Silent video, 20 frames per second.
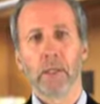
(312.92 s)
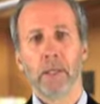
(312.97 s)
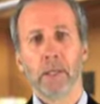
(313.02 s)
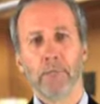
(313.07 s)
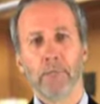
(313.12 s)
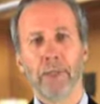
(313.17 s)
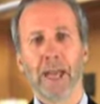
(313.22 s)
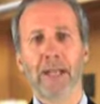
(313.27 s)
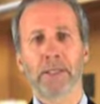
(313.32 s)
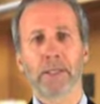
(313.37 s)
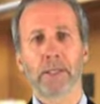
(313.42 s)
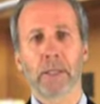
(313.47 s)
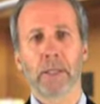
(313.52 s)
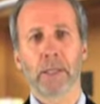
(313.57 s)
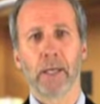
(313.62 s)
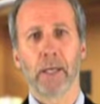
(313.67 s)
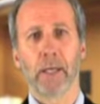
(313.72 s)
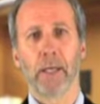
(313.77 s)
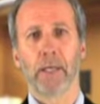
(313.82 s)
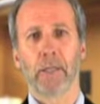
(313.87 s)
If that's the
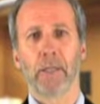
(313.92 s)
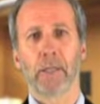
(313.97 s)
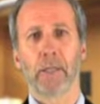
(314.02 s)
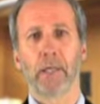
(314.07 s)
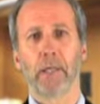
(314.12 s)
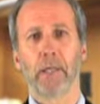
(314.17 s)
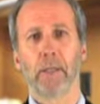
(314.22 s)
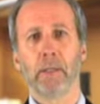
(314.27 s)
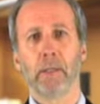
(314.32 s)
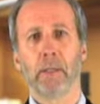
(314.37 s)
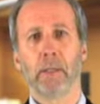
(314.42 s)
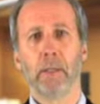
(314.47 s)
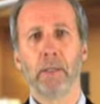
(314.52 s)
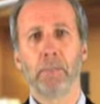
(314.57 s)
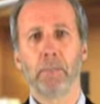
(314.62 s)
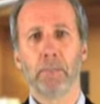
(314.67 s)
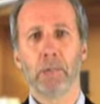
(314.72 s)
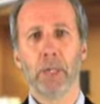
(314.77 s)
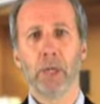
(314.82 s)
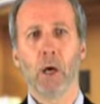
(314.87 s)
case, then
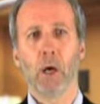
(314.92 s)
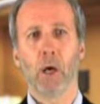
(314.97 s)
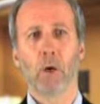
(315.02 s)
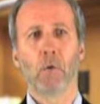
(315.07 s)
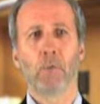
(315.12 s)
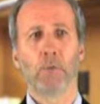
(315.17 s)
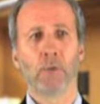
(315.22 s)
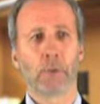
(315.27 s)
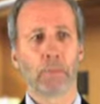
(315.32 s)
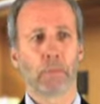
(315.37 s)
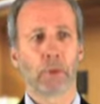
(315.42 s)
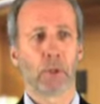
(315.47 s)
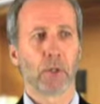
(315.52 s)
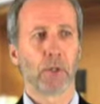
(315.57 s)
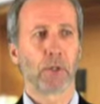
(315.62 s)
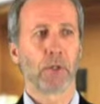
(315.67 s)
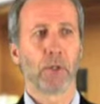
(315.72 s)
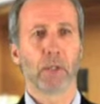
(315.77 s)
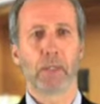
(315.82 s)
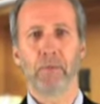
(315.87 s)
it behoves the
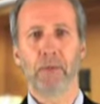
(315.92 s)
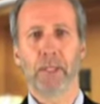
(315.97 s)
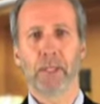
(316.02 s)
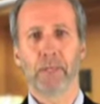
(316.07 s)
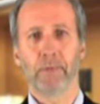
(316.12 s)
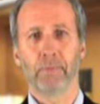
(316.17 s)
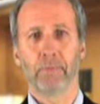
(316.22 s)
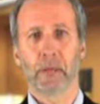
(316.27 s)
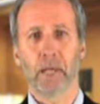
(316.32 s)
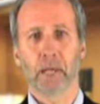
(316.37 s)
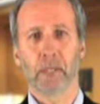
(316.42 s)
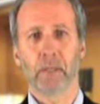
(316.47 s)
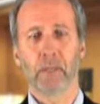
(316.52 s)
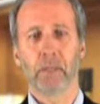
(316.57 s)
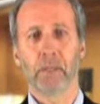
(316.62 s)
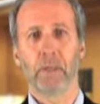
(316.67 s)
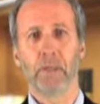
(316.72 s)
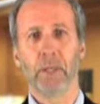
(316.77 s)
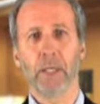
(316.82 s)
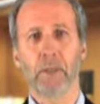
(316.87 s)
person giving the advice
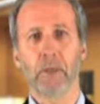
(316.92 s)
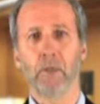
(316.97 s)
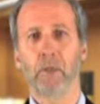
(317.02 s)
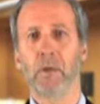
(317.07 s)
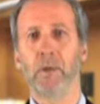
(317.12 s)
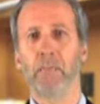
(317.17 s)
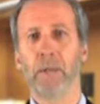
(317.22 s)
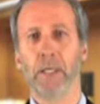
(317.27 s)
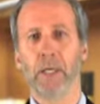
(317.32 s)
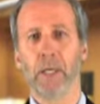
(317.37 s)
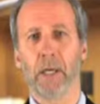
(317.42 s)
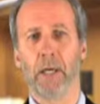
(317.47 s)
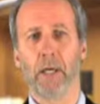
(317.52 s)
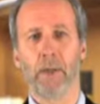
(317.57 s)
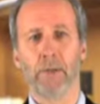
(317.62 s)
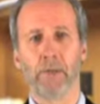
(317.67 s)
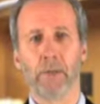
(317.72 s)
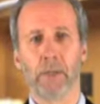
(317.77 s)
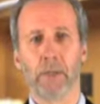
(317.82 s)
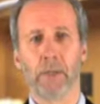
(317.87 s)
to be extremely
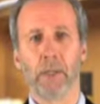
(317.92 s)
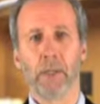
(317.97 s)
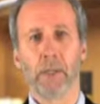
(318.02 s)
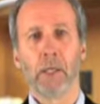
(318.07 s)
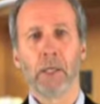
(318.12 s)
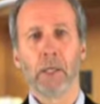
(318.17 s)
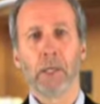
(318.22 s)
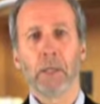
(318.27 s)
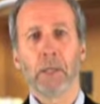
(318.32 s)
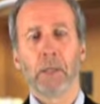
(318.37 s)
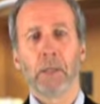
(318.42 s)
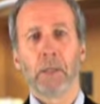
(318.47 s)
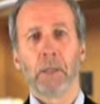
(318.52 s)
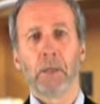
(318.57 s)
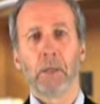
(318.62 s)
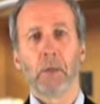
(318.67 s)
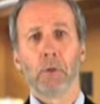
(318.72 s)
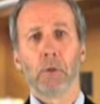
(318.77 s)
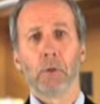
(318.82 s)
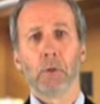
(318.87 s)
careful
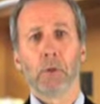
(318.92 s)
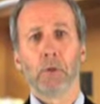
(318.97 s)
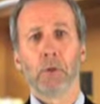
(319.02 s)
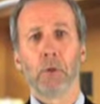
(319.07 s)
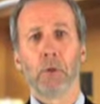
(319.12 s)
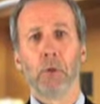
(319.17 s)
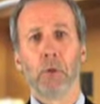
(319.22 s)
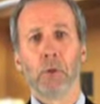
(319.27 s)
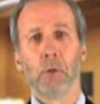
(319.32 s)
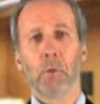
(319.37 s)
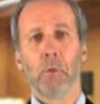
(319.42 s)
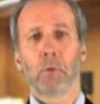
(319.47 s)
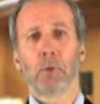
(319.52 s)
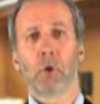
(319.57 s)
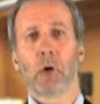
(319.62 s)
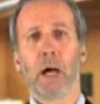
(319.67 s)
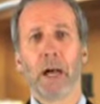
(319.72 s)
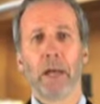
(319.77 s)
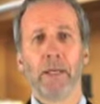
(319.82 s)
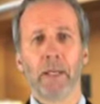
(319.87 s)
to
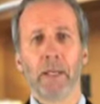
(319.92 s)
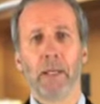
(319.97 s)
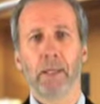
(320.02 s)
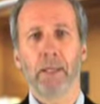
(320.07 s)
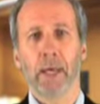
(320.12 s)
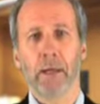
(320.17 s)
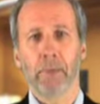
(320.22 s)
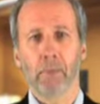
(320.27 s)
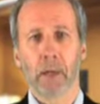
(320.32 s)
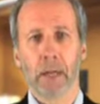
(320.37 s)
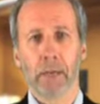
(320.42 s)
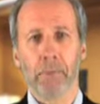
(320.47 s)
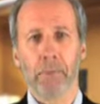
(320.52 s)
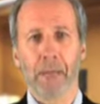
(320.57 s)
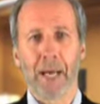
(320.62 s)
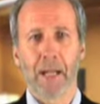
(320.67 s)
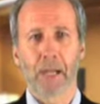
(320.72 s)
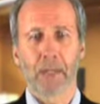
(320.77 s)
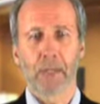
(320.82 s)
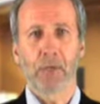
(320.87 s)
try to get that right
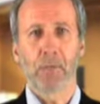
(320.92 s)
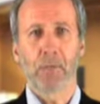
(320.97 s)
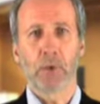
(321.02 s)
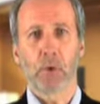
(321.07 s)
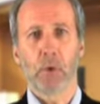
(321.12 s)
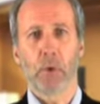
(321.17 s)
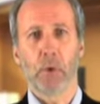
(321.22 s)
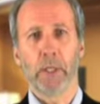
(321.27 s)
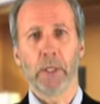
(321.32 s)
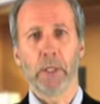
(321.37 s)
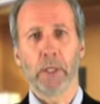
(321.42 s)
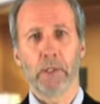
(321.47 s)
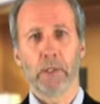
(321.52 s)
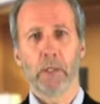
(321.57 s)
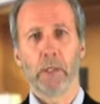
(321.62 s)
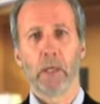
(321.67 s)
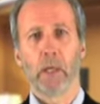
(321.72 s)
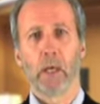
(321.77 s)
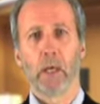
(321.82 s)
balance between